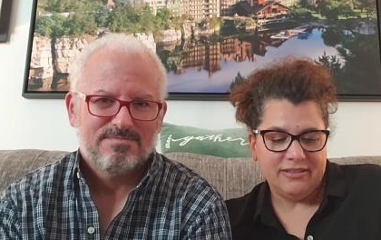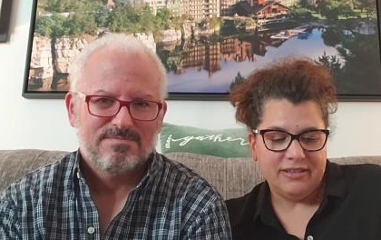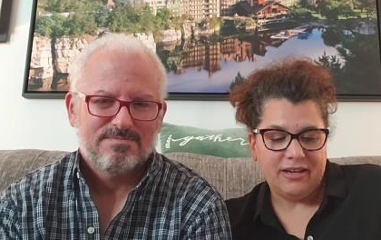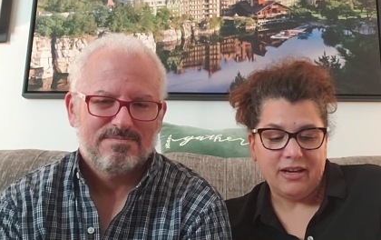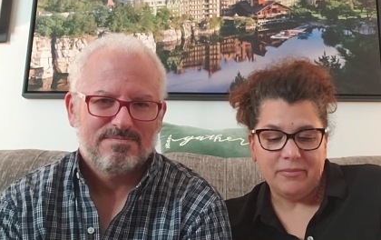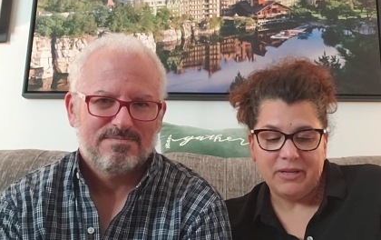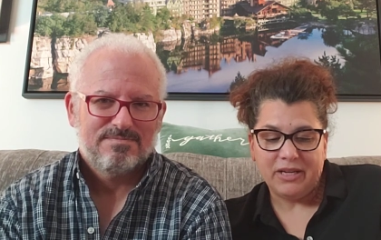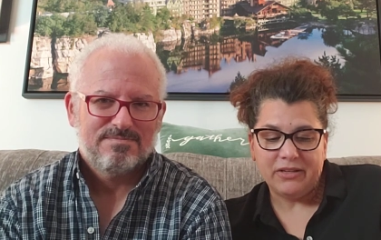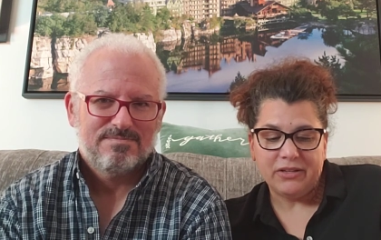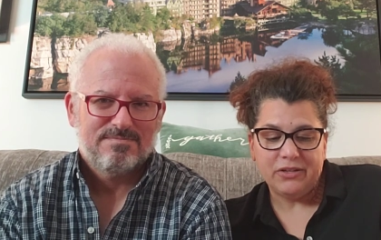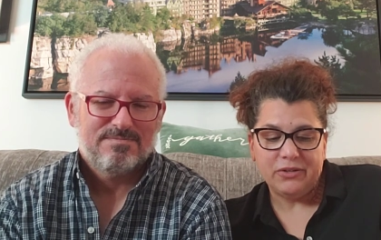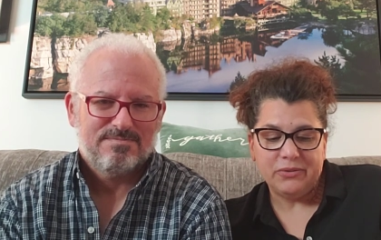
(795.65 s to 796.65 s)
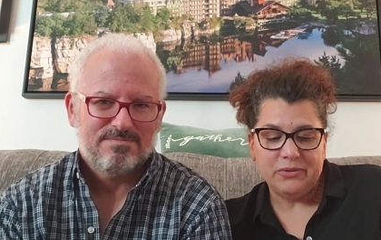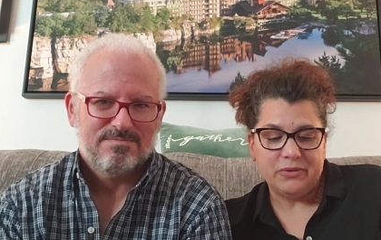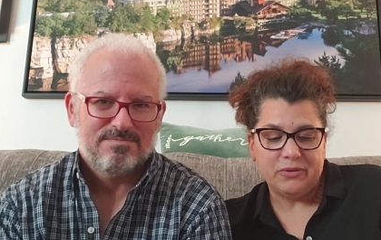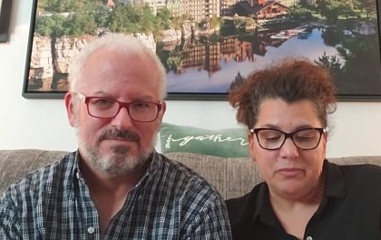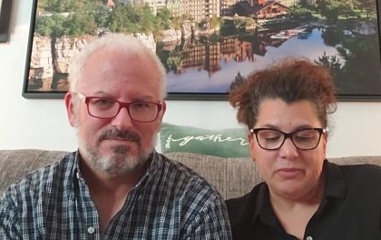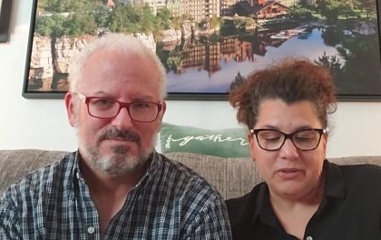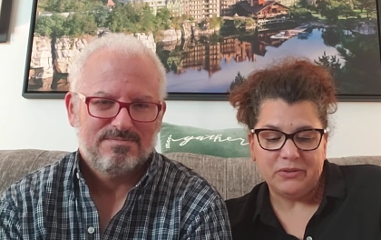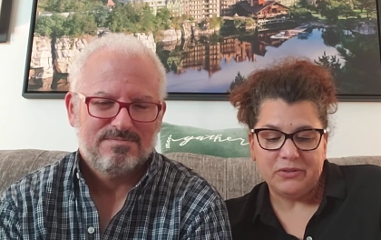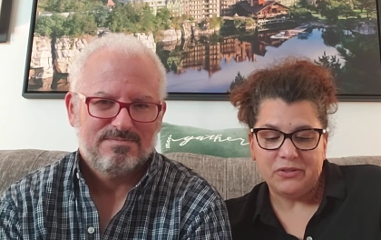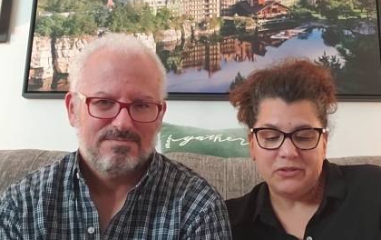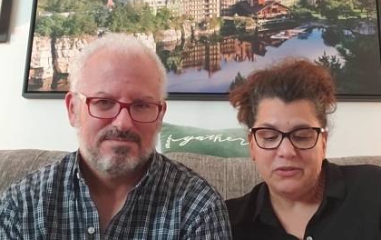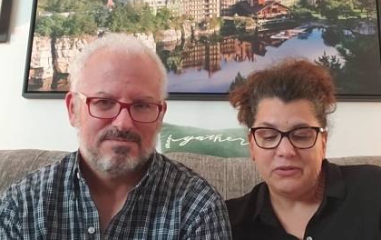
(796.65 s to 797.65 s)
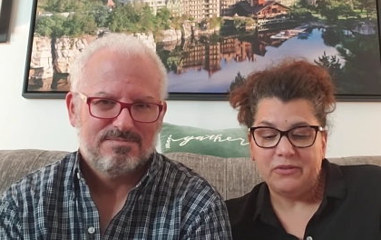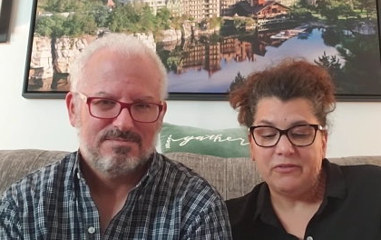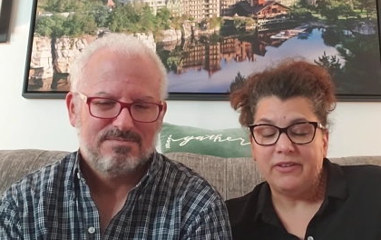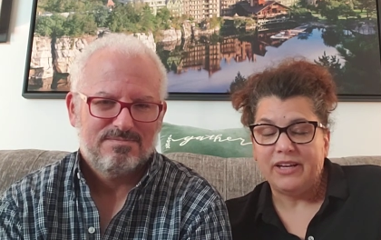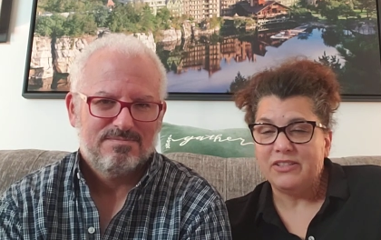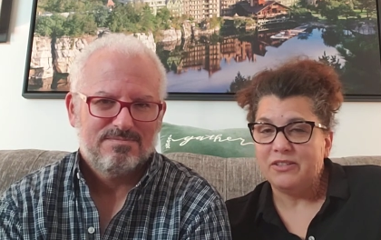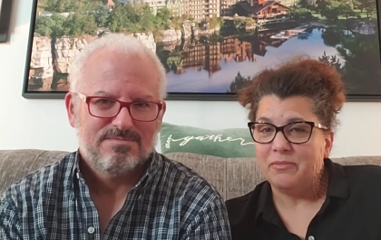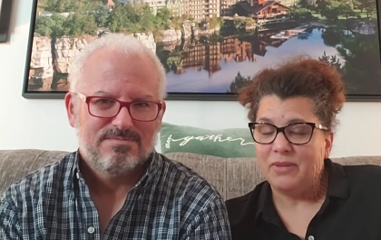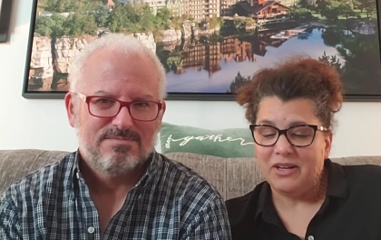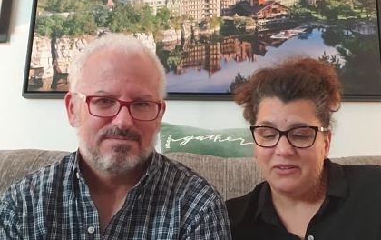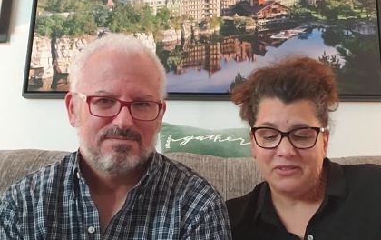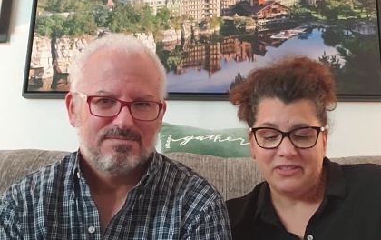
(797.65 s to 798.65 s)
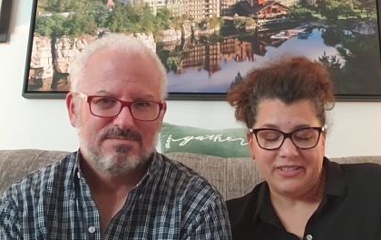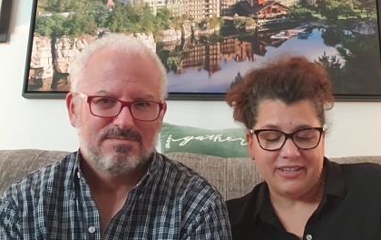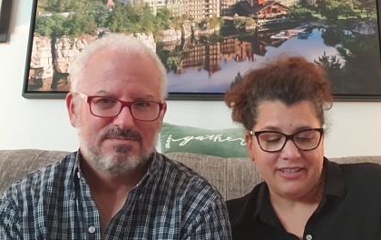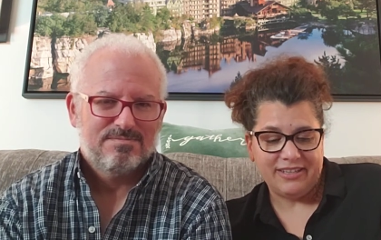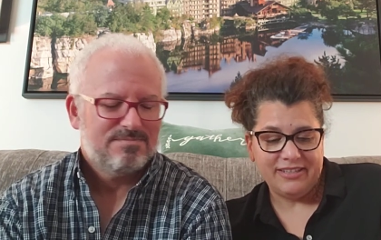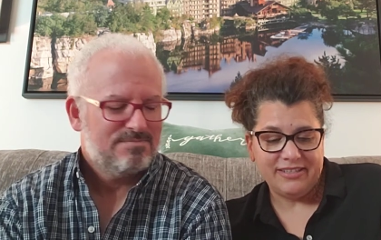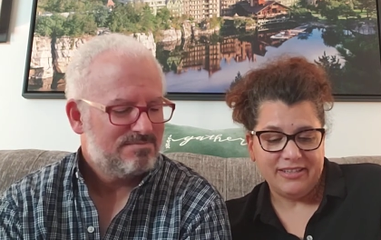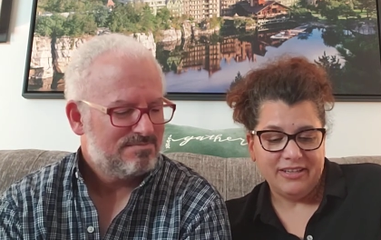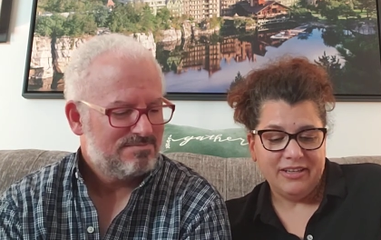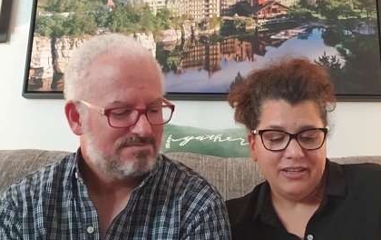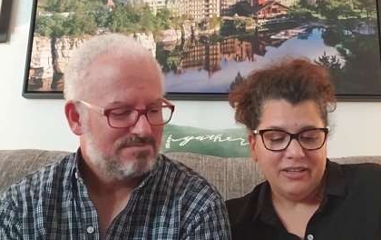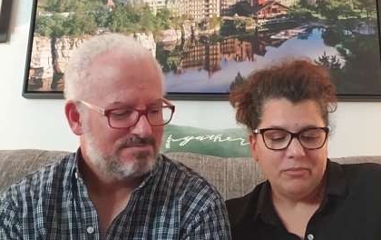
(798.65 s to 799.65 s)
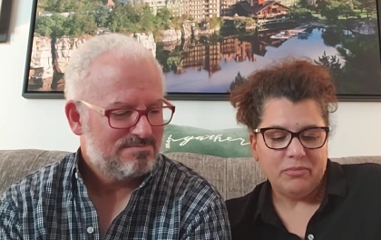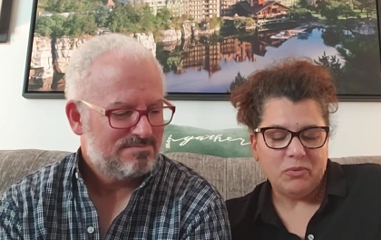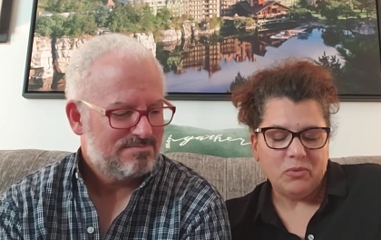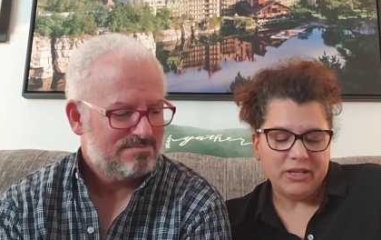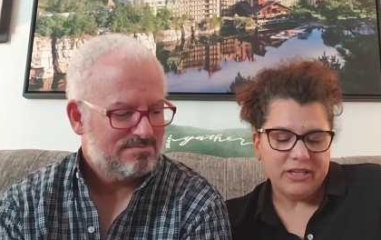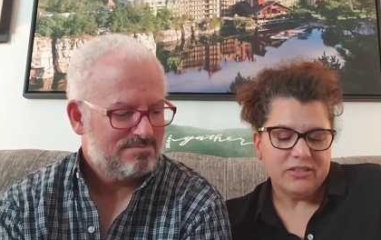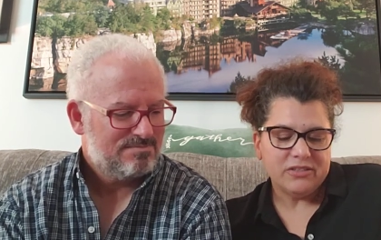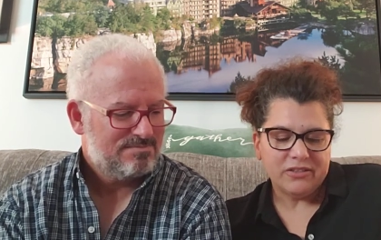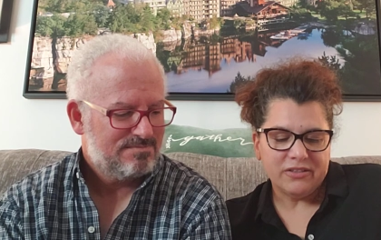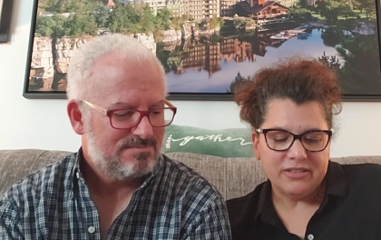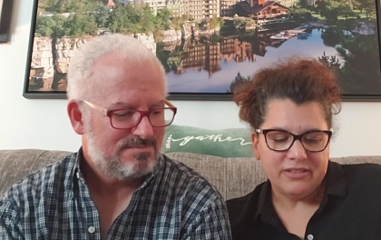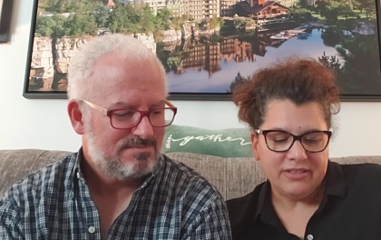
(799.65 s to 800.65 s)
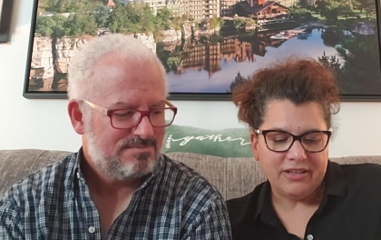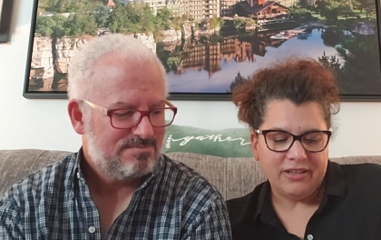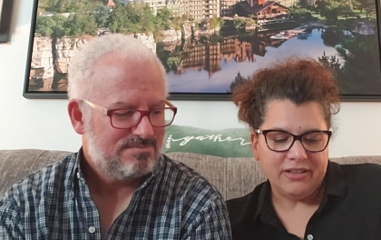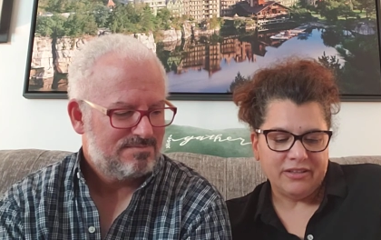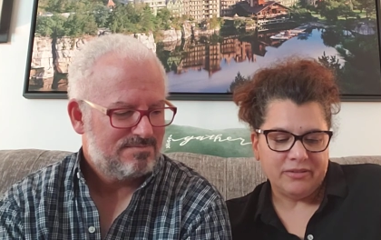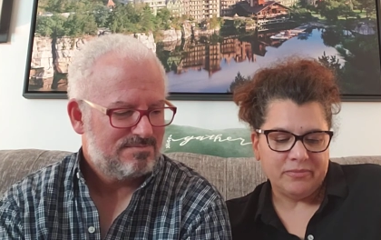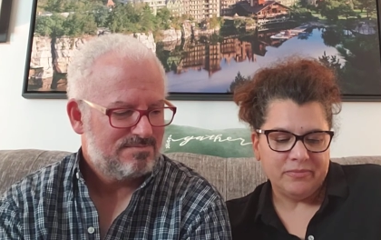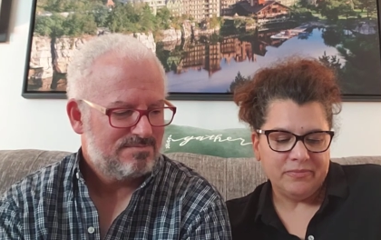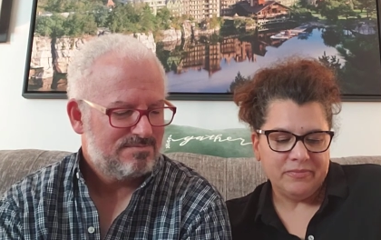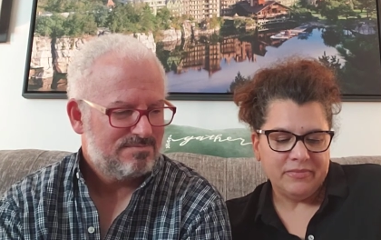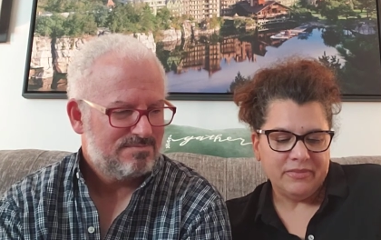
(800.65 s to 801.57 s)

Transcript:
Speaker 1: I'm not cute or built to suit a fashion model size, but when I start to tell them,